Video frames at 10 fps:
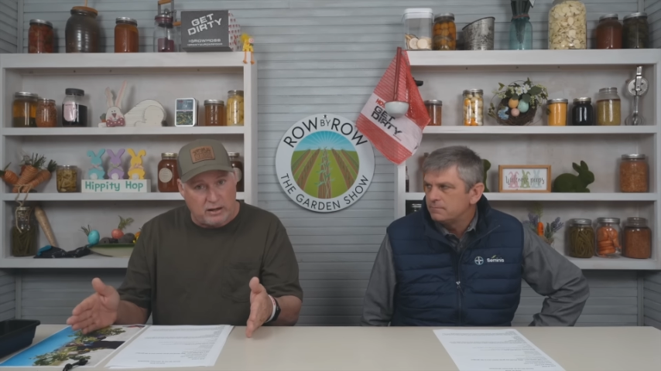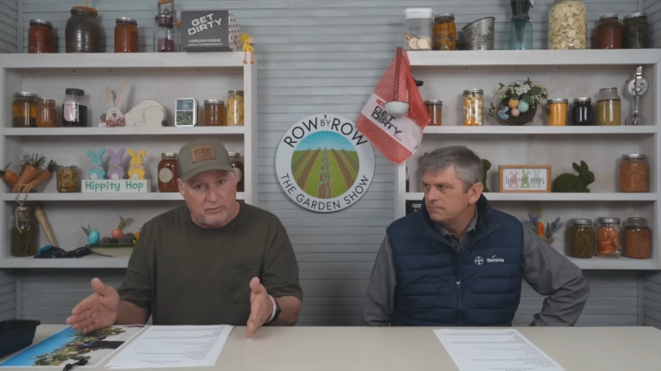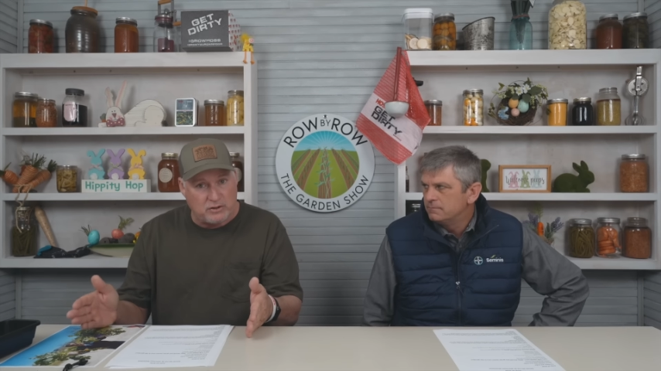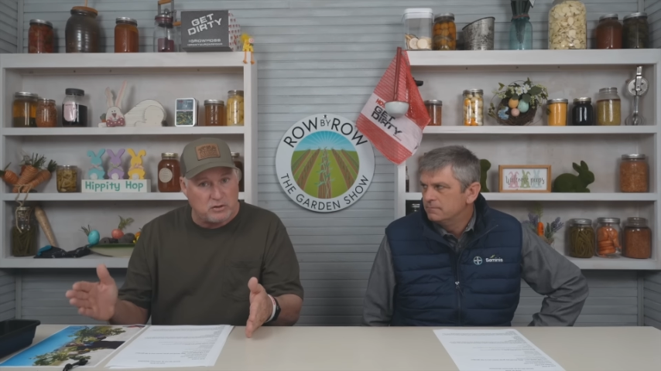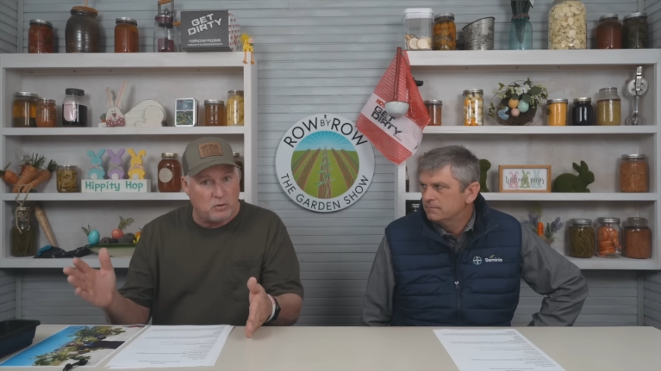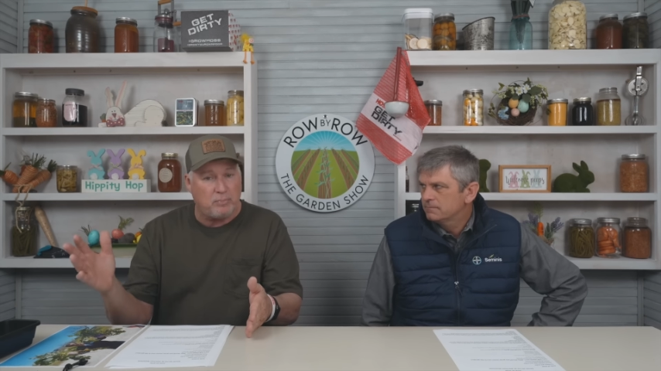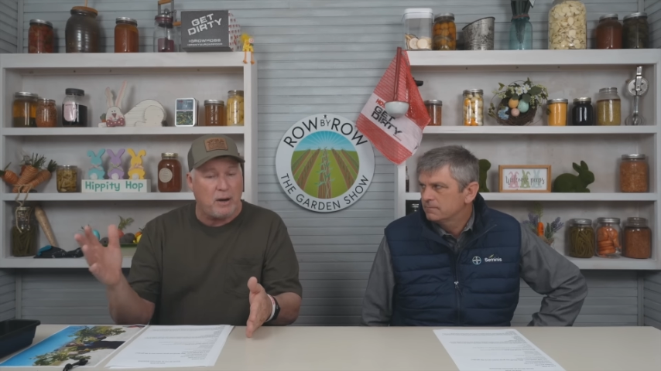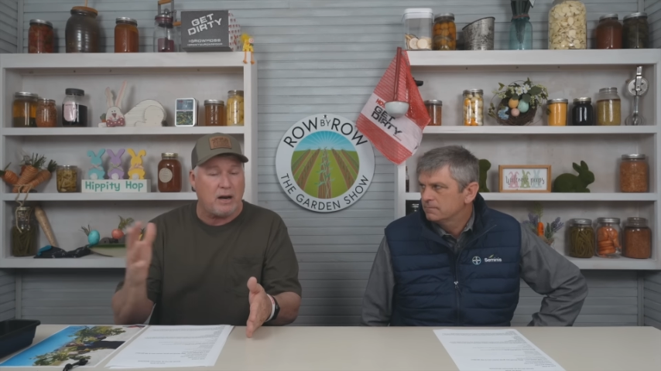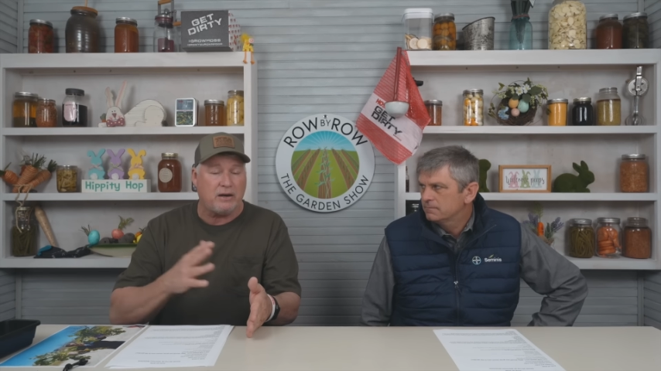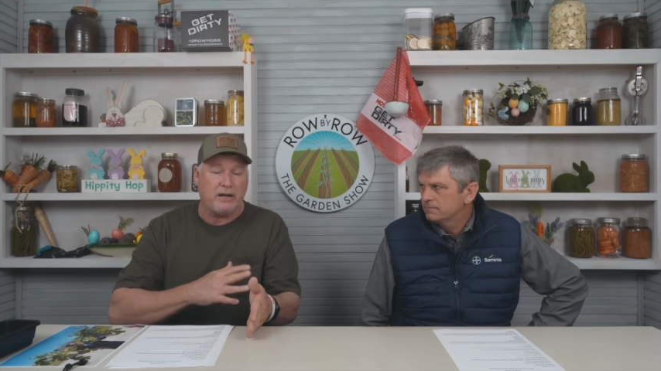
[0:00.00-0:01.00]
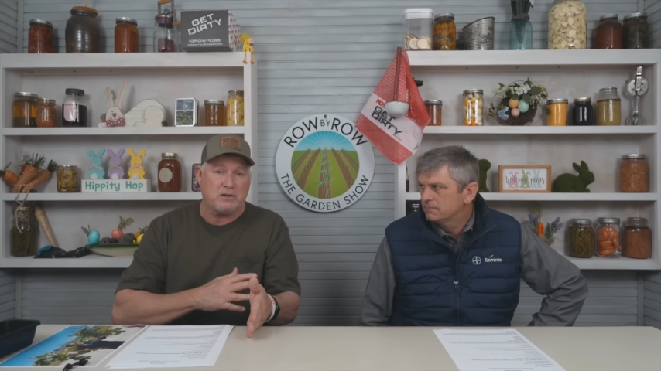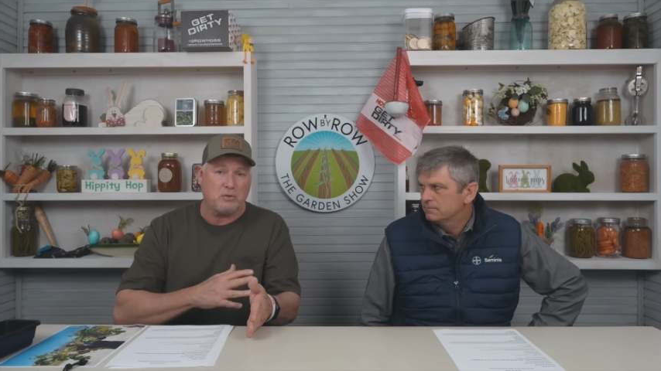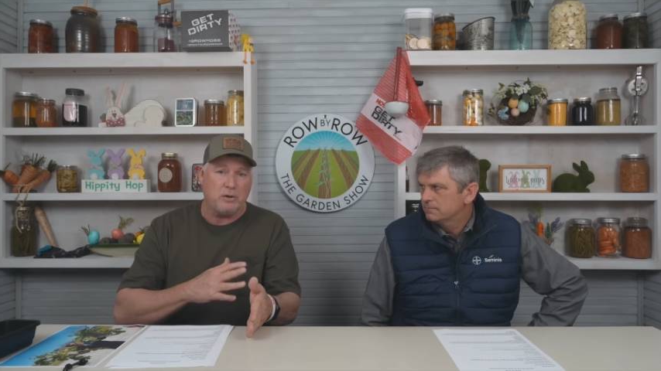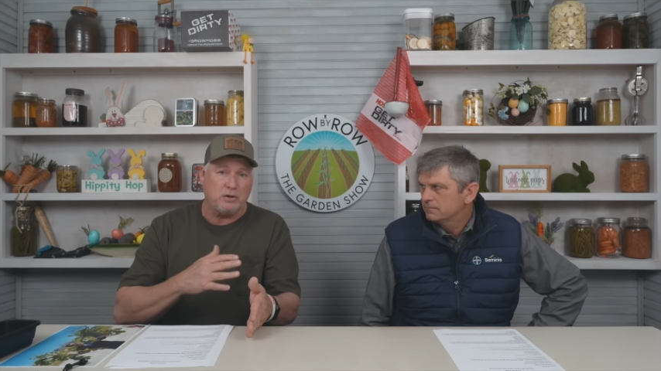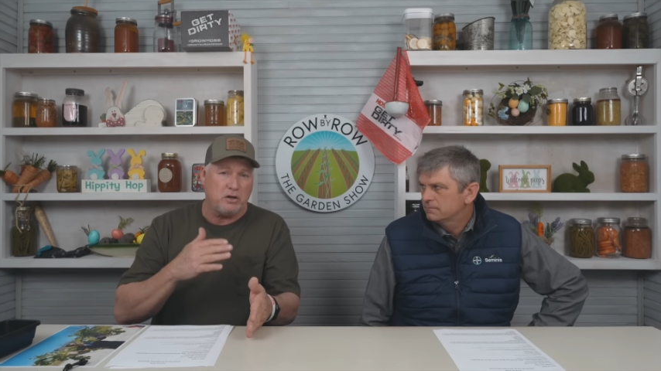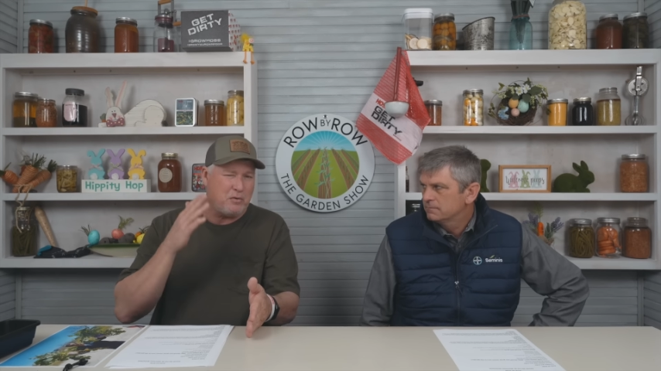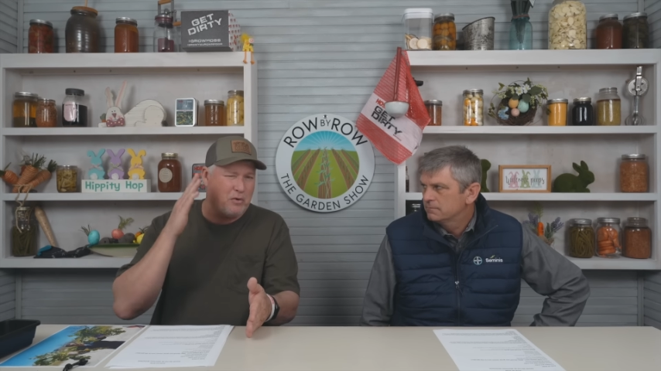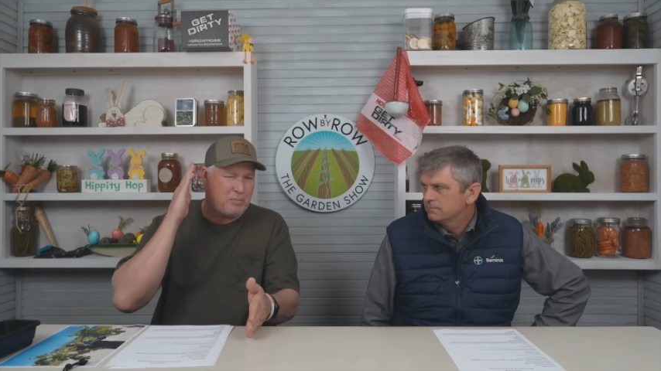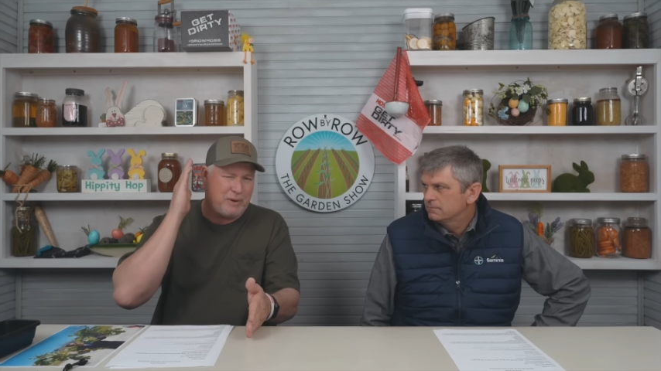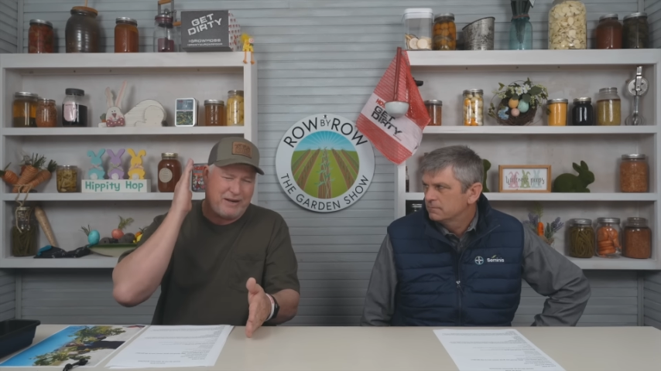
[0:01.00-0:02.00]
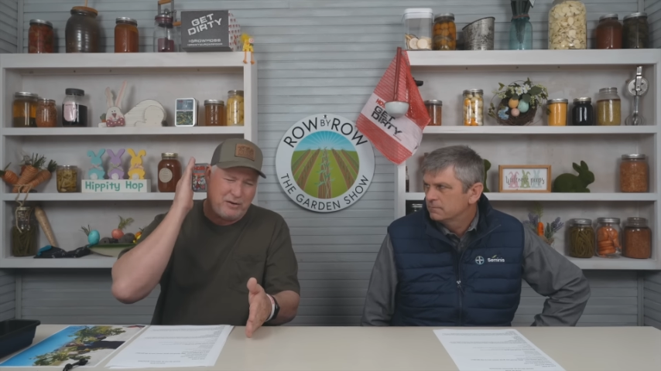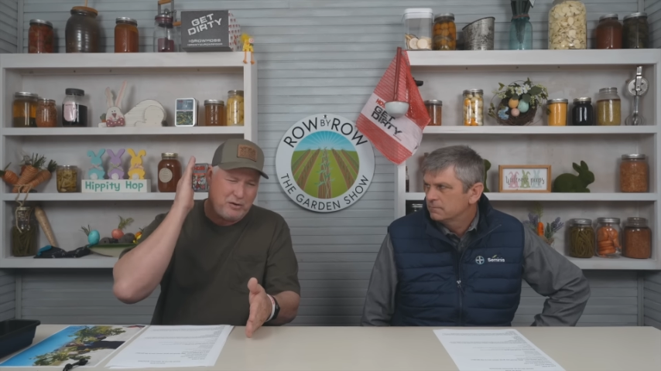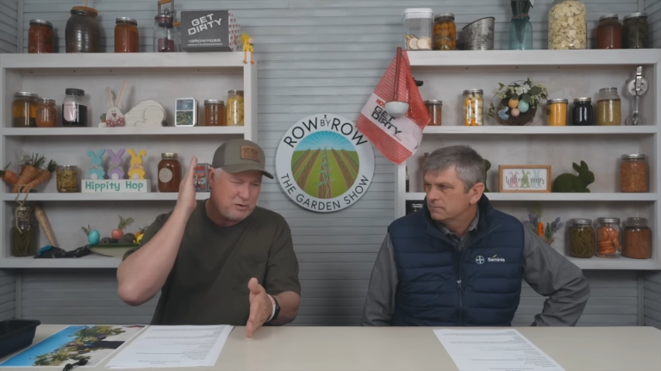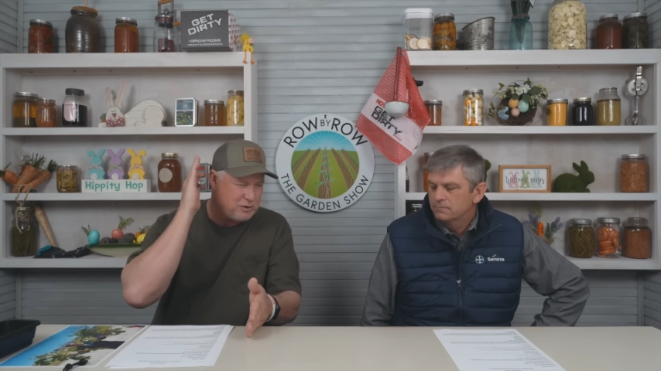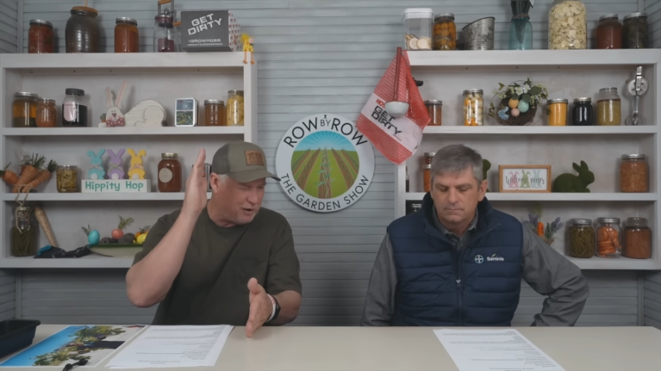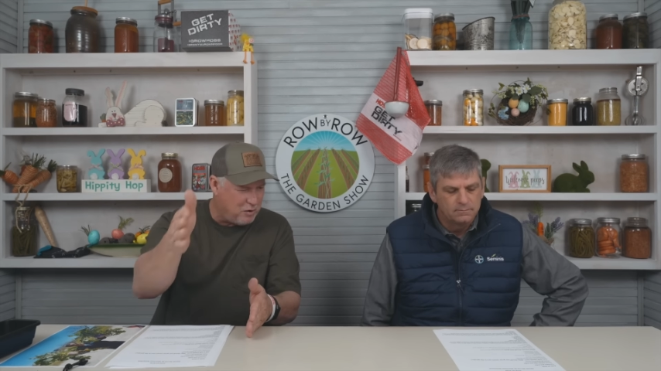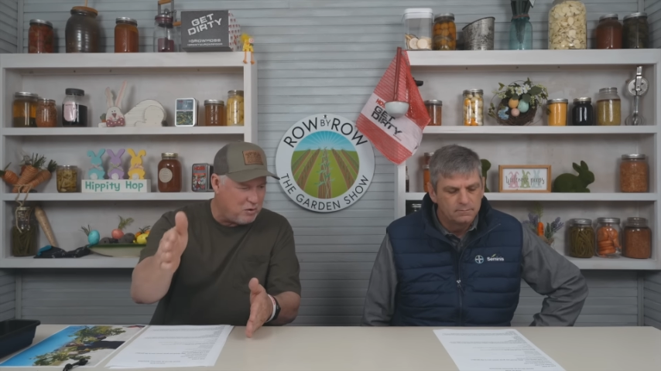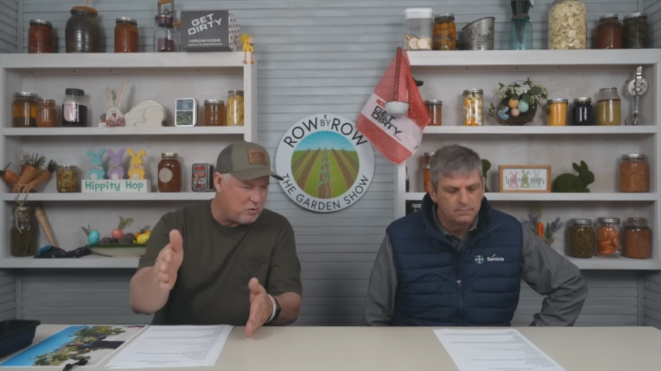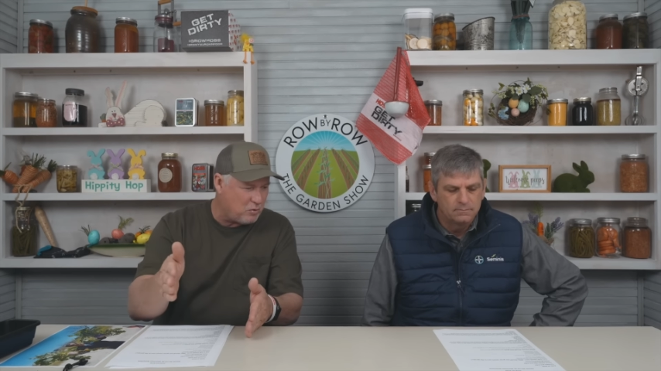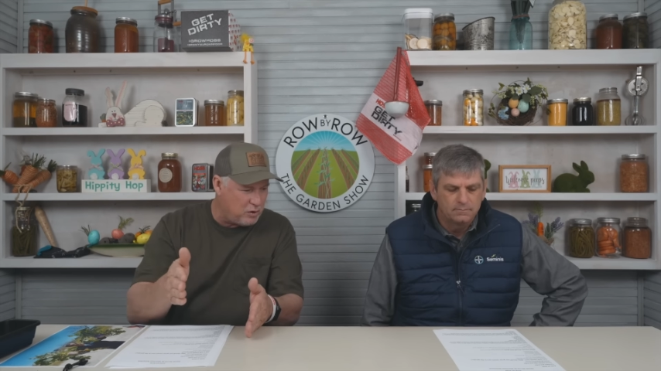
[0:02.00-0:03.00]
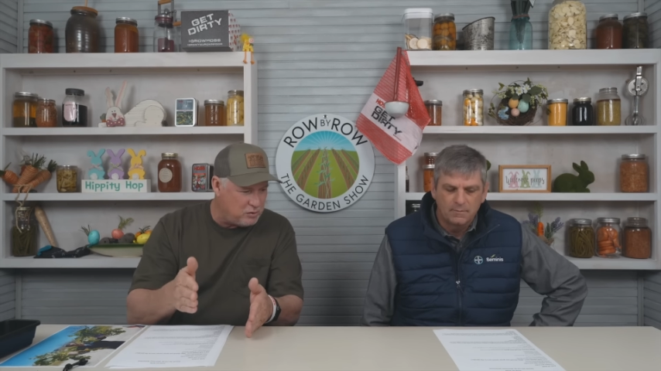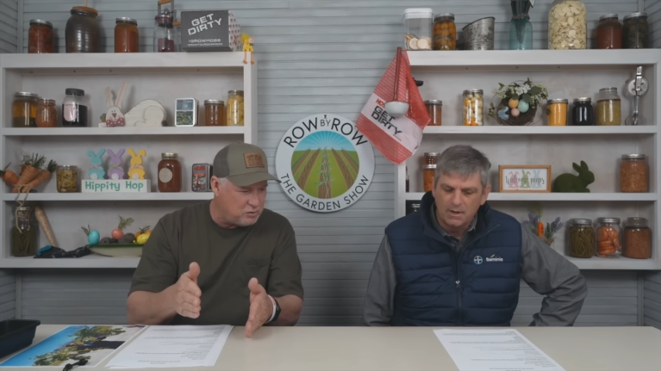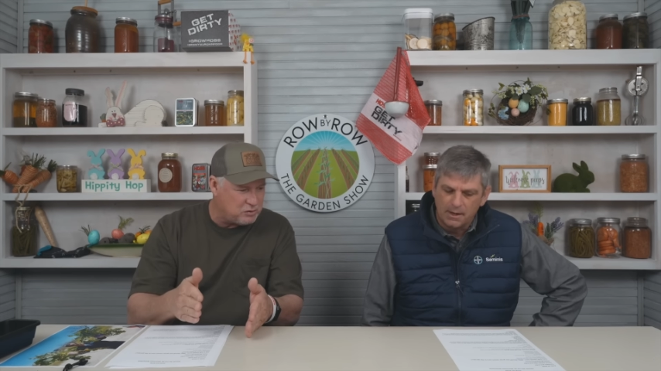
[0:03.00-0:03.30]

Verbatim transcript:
Speaker 1: of it so it pollinates well. You don't want to plant in those long rows,